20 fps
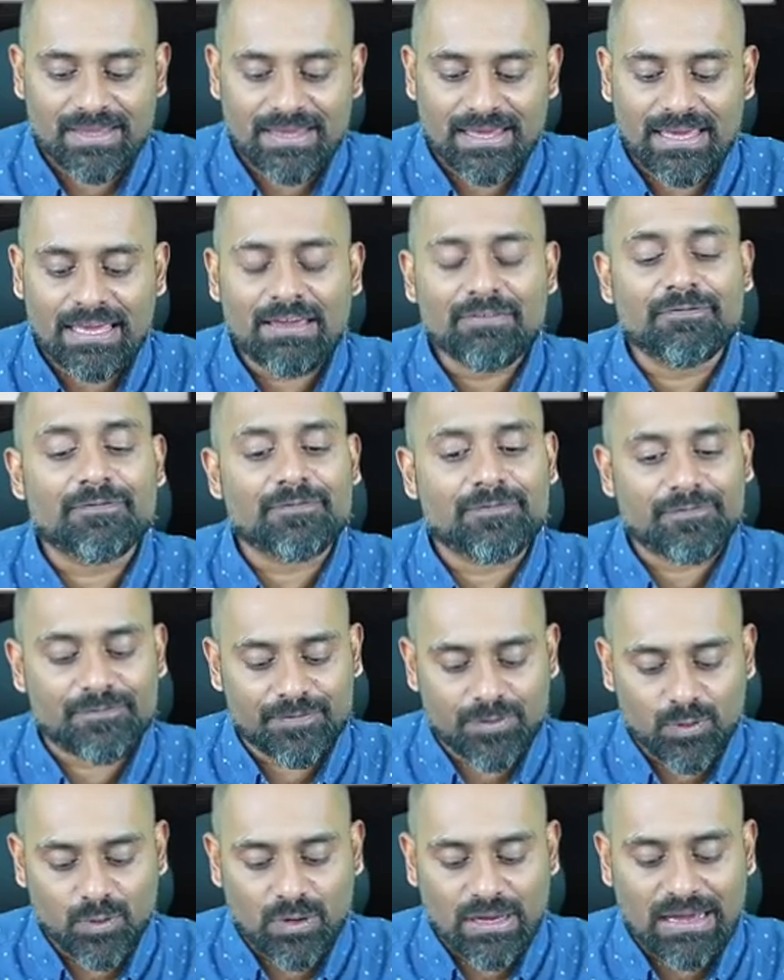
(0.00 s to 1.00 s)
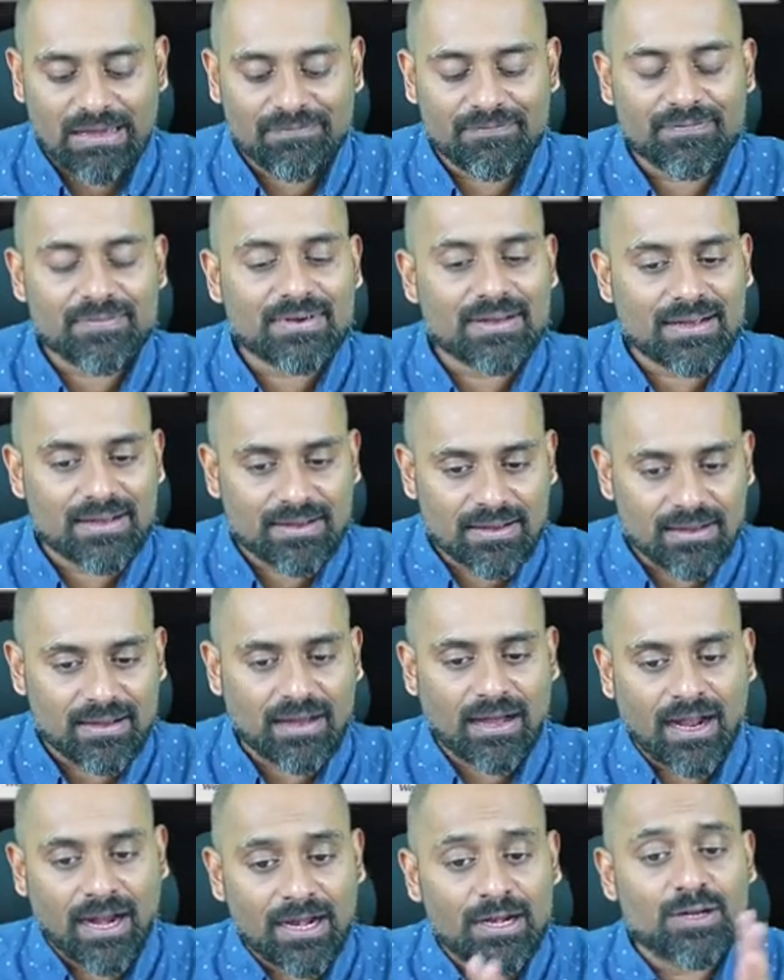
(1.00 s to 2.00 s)
If you have
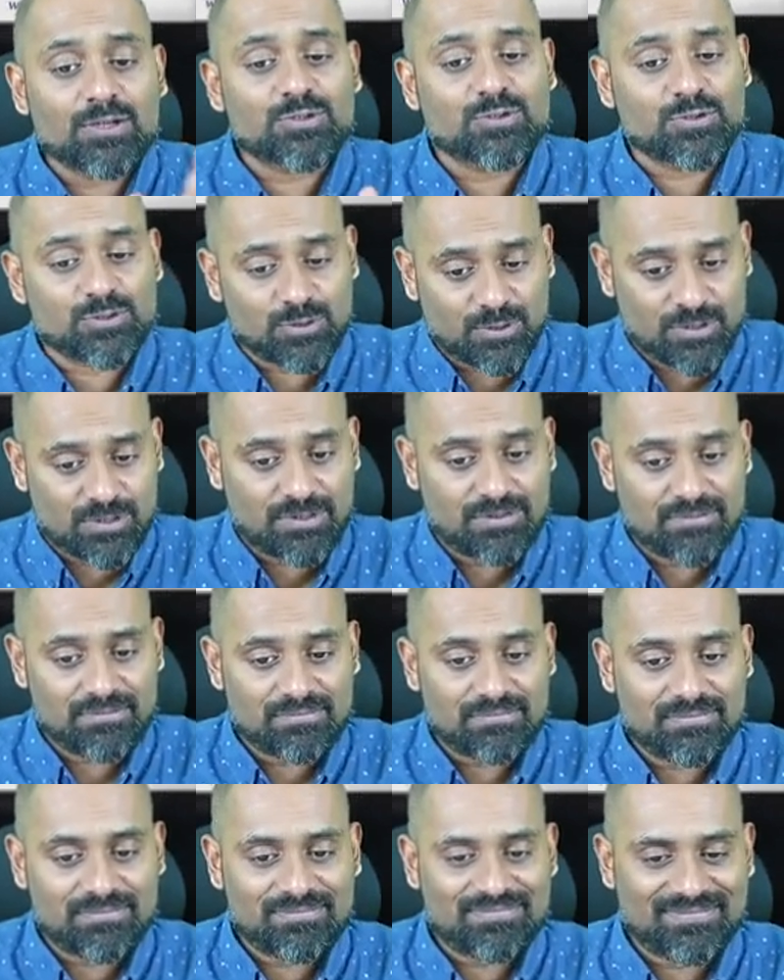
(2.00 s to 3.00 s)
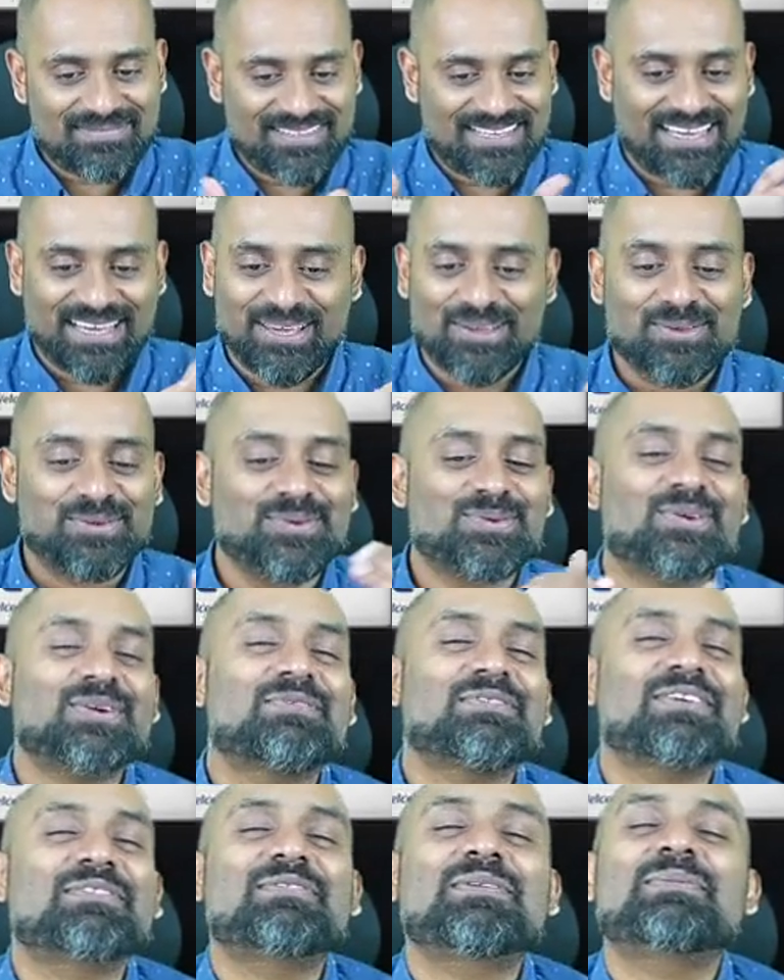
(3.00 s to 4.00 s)
understood, thank you. You're
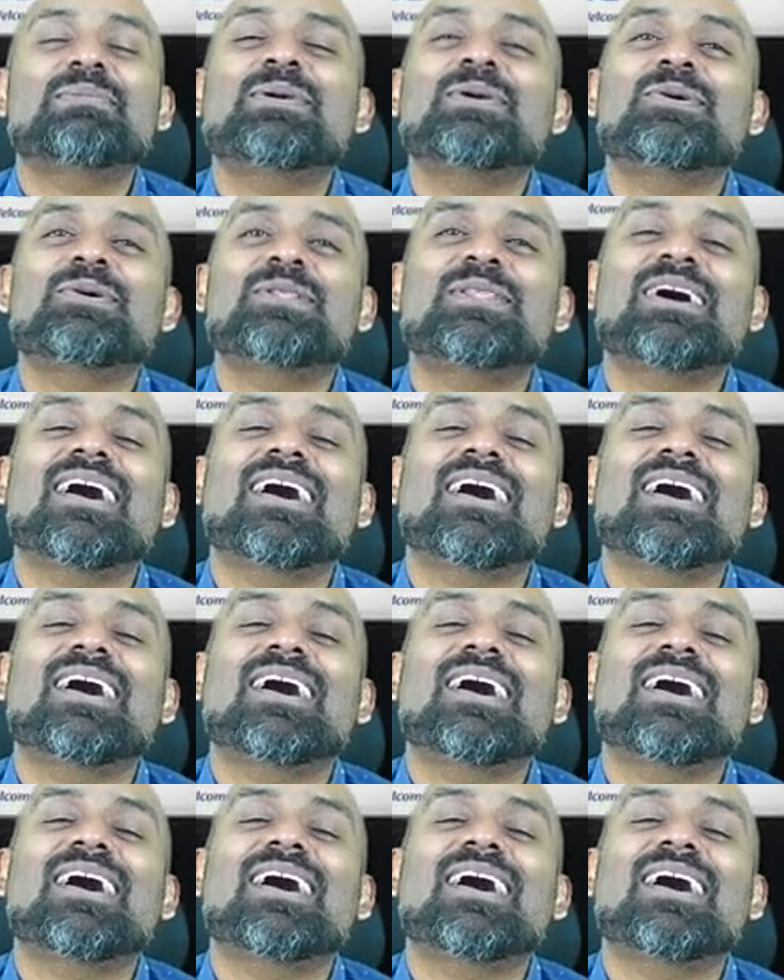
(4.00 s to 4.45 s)
giving me all the